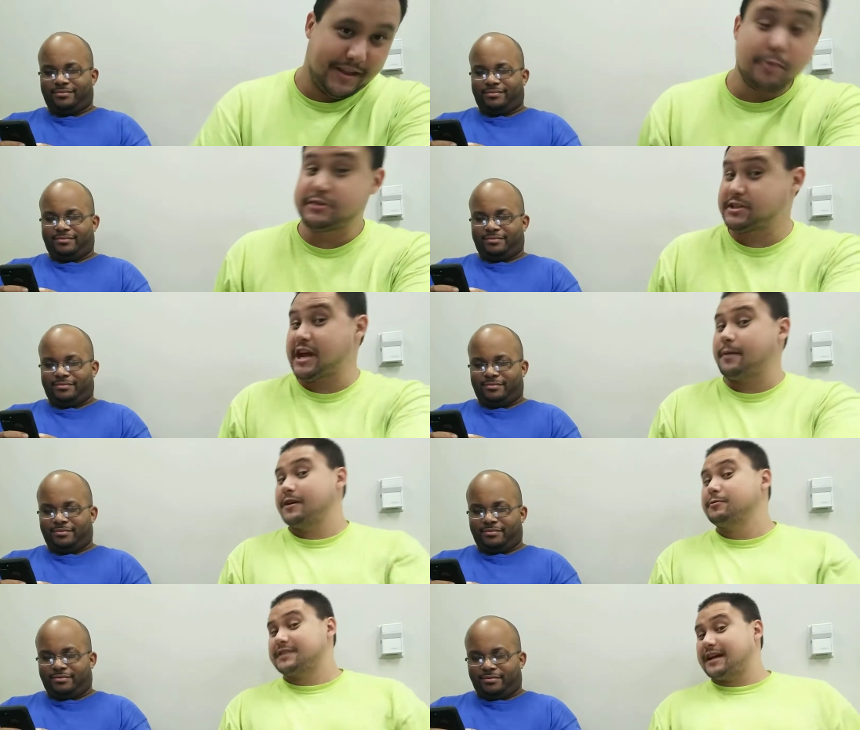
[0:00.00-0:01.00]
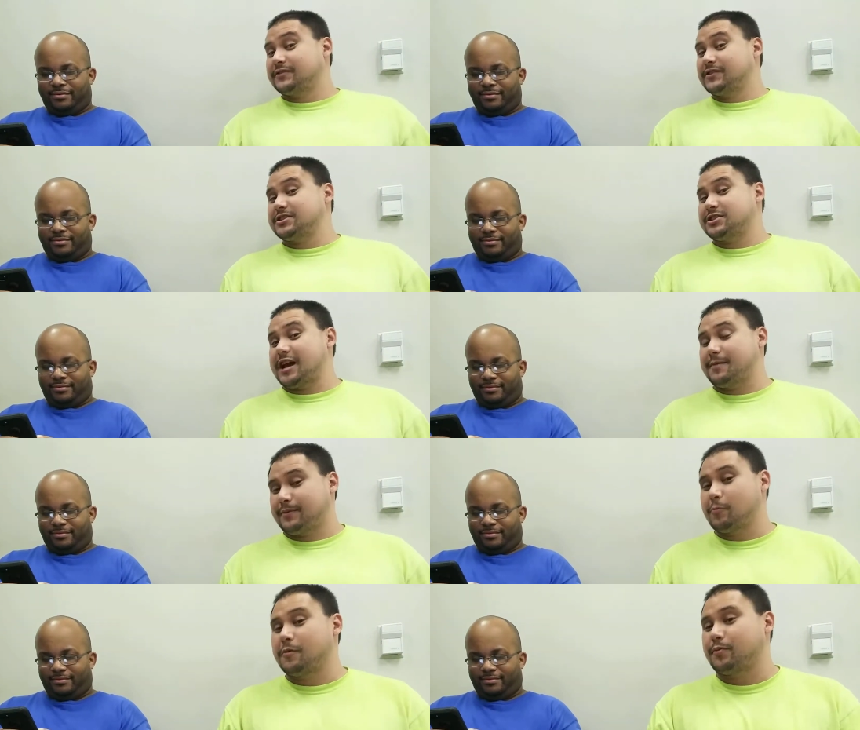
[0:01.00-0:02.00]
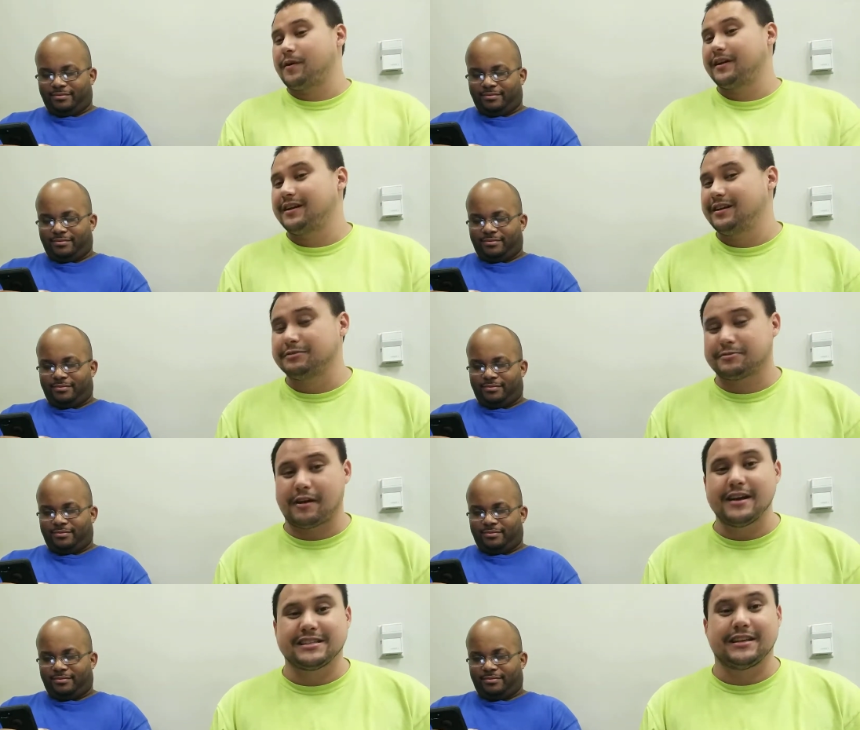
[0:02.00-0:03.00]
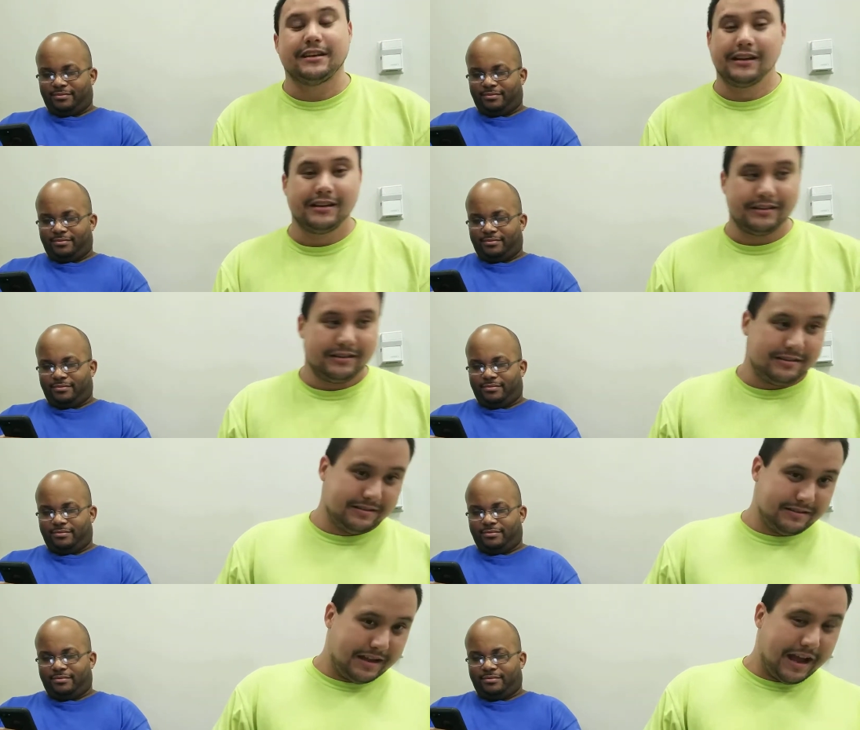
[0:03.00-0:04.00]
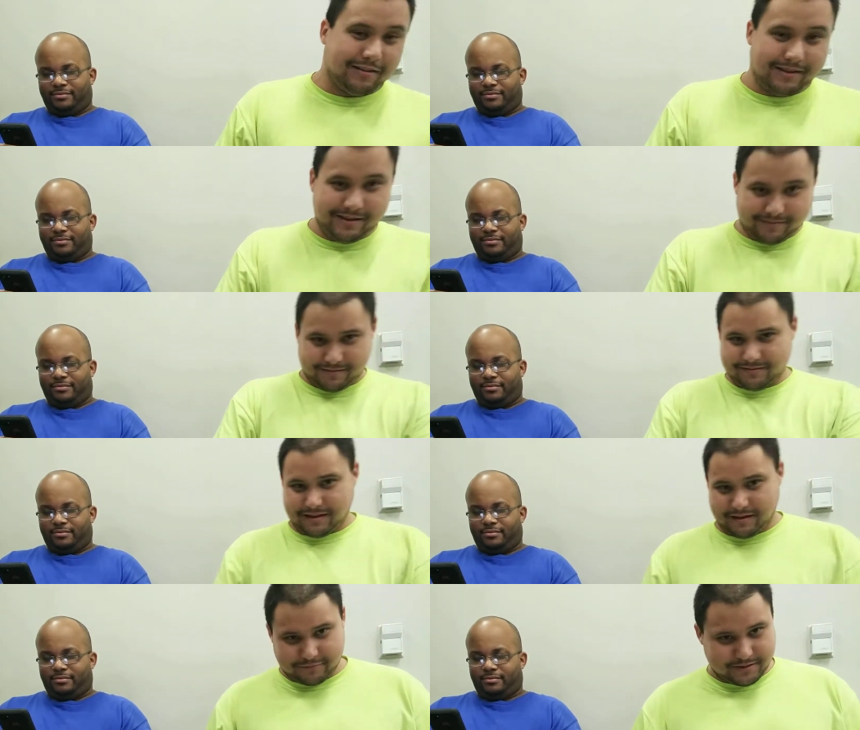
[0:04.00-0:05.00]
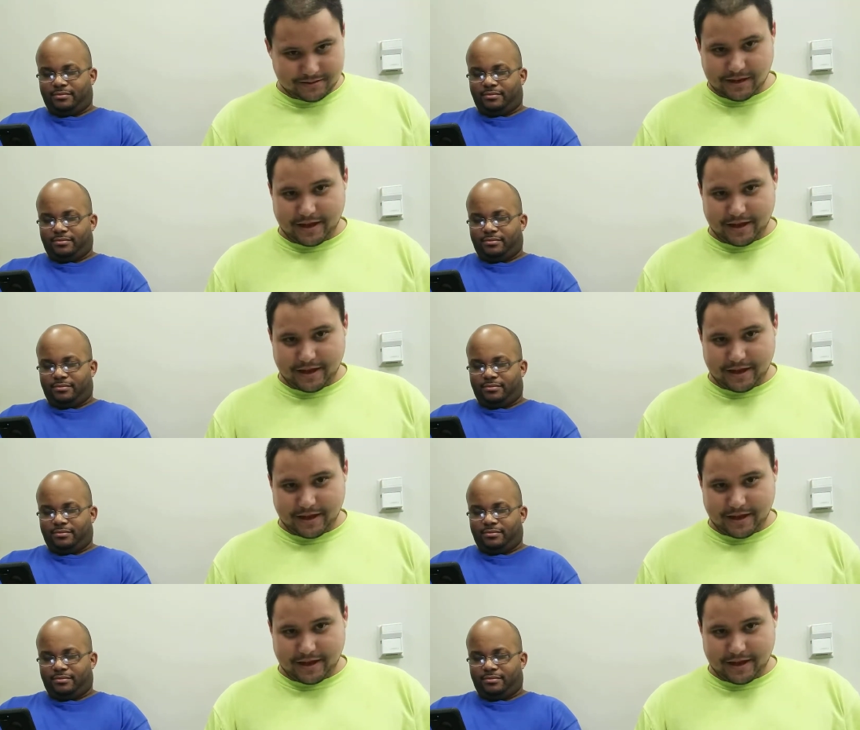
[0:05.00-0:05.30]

Speaker 1: He was a champ. He was the X Division champ at one point. It was crazy how he was. I uh, was like, what the